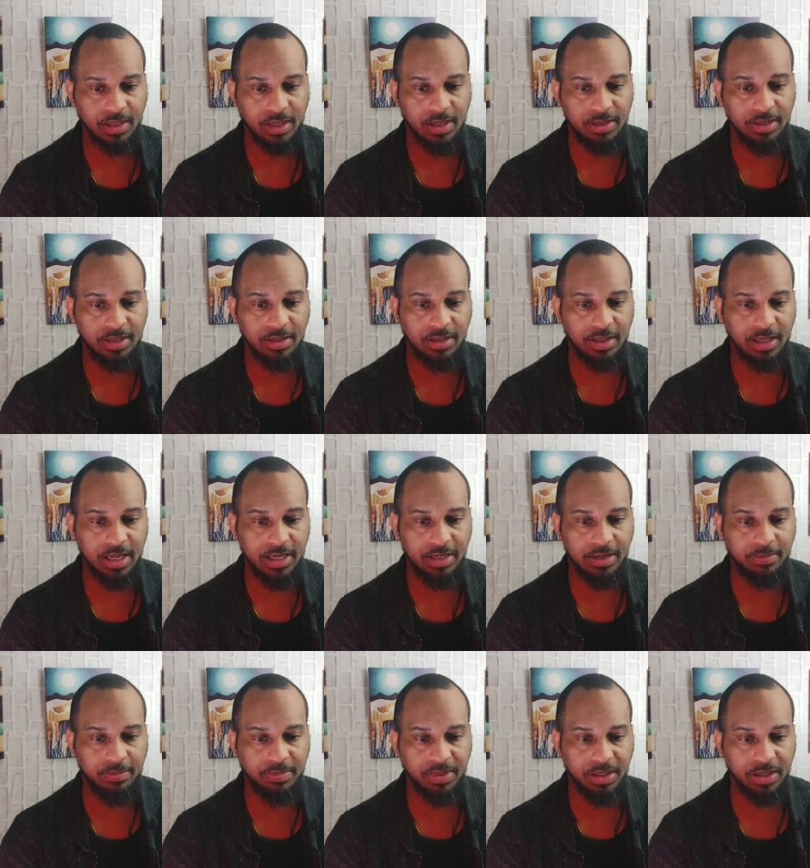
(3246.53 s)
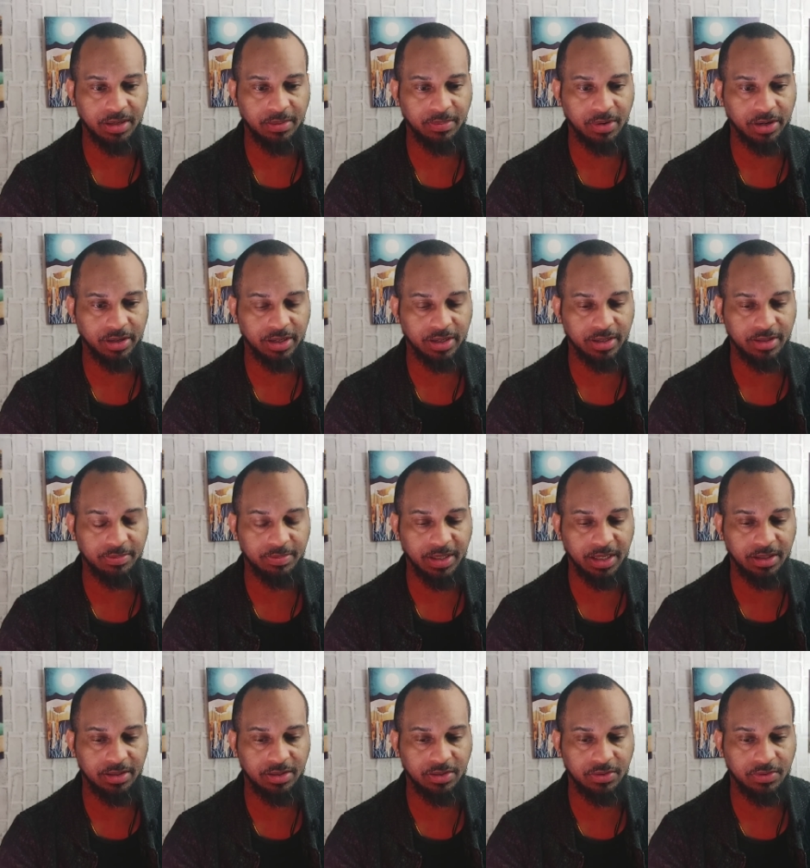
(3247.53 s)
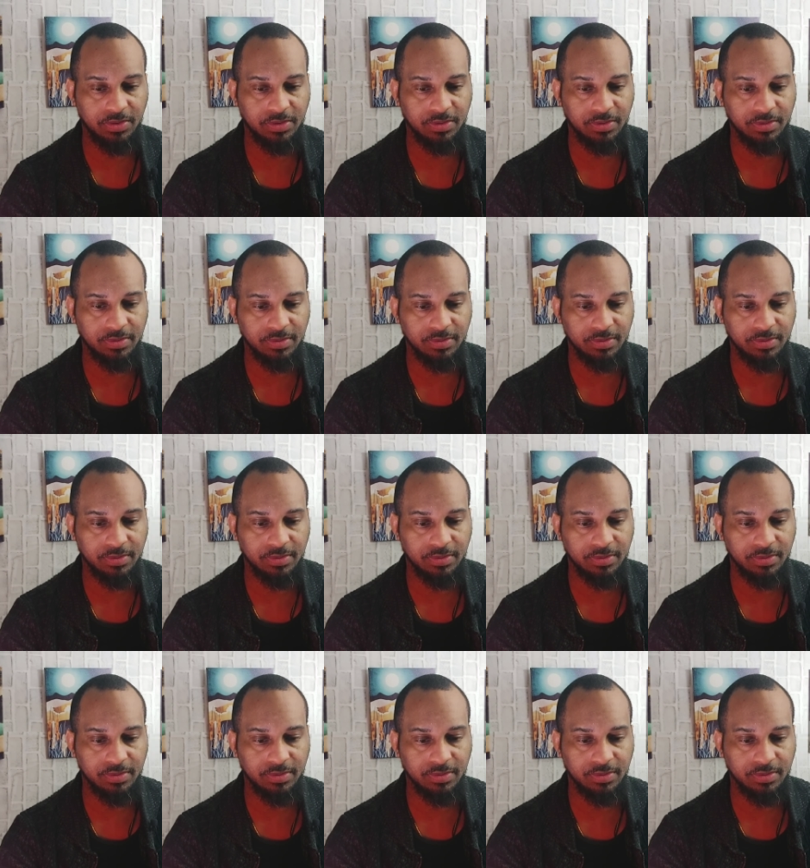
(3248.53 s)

It says London bullion market is being sued,